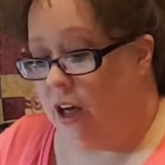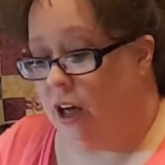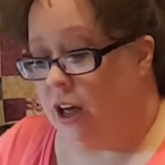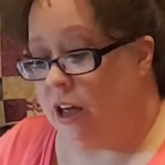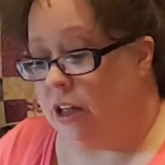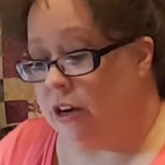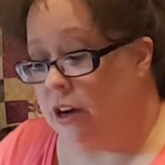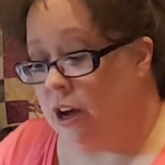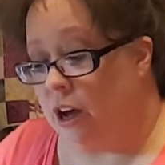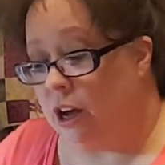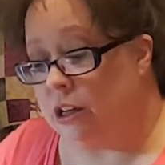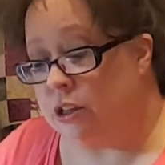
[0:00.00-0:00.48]

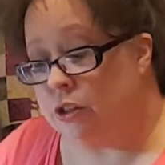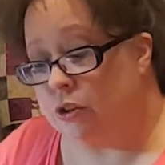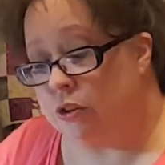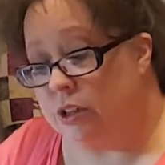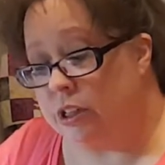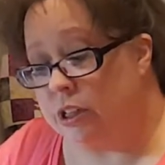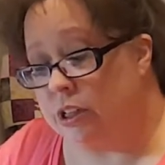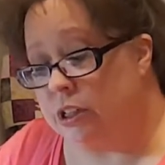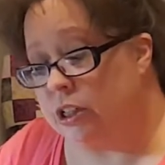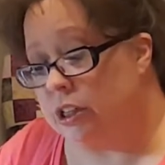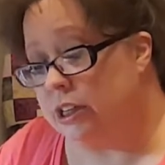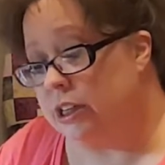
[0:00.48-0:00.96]
An
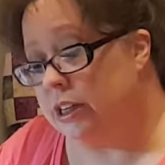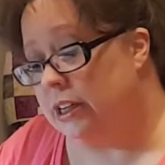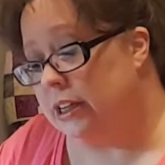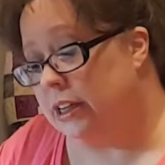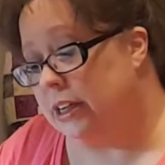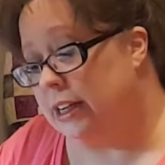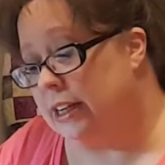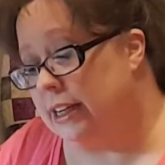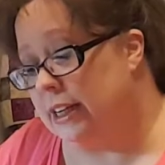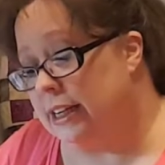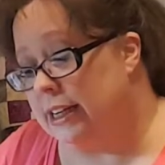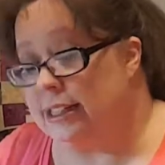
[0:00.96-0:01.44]
ostrich
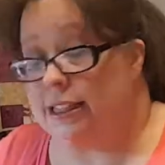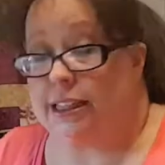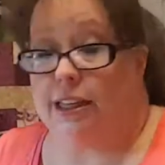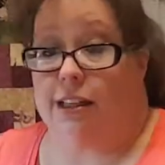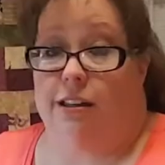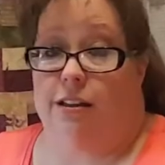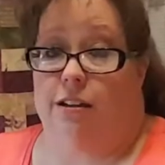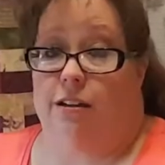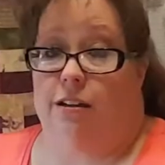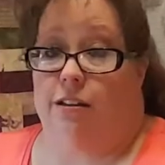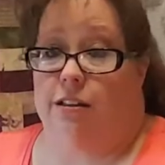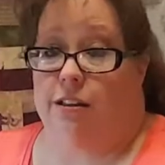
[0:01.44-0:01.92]
is a
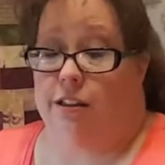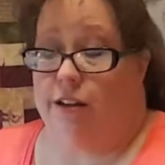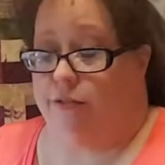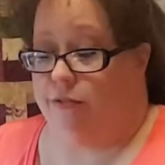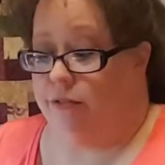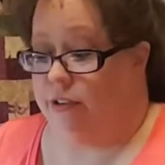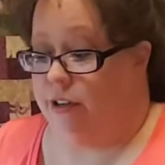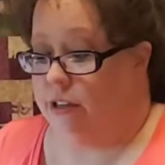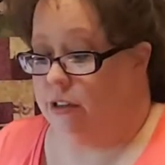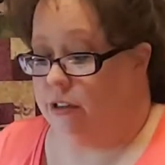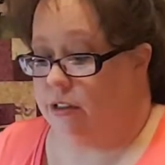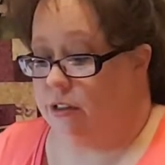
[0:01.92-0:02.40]
little
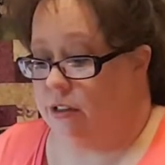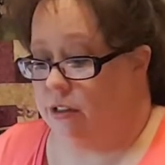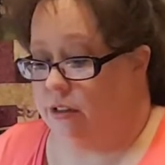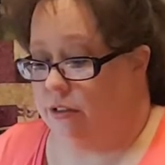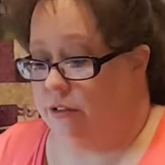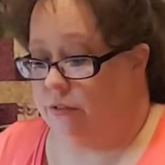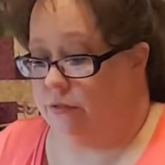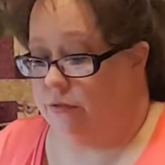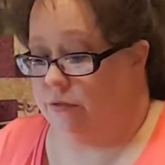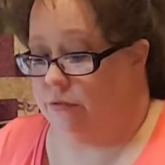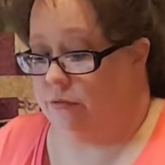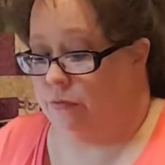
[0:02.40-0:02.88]
different.
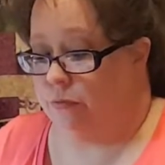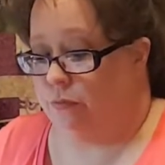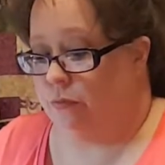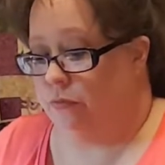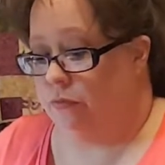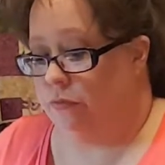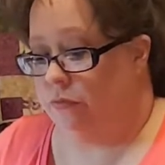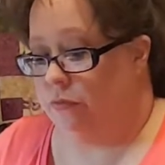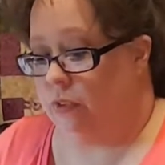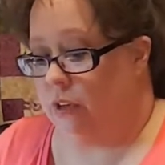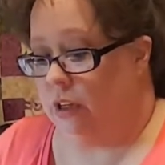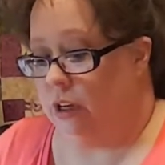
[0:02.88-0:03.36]

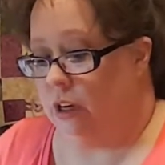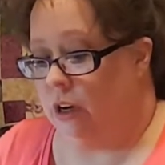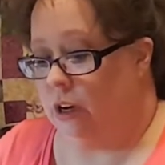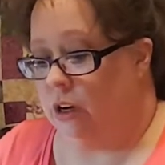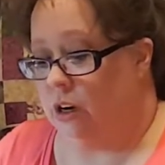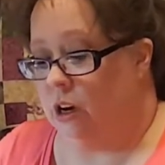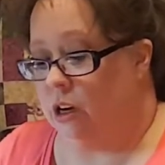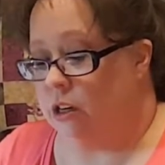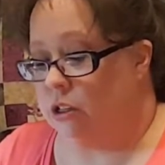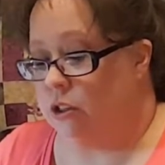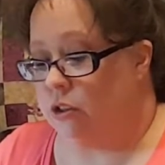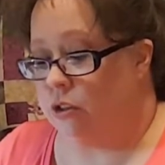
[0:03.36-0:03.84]

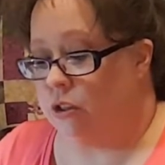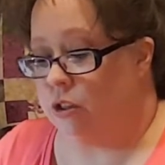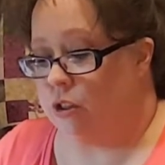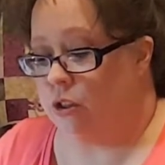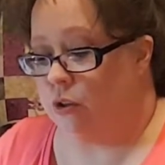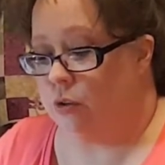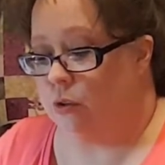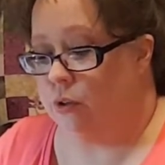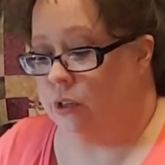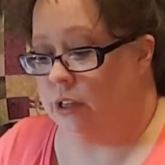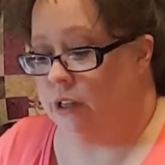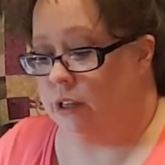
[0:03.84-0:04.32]
An ostrich
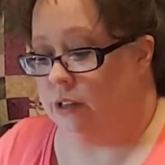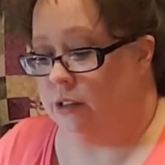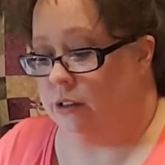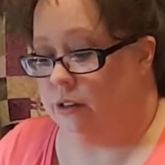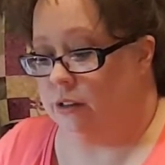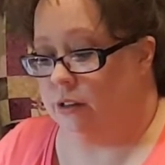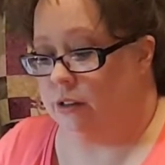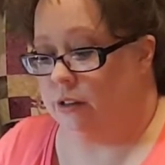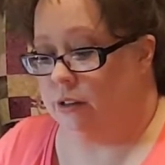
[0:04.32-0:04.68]
quilt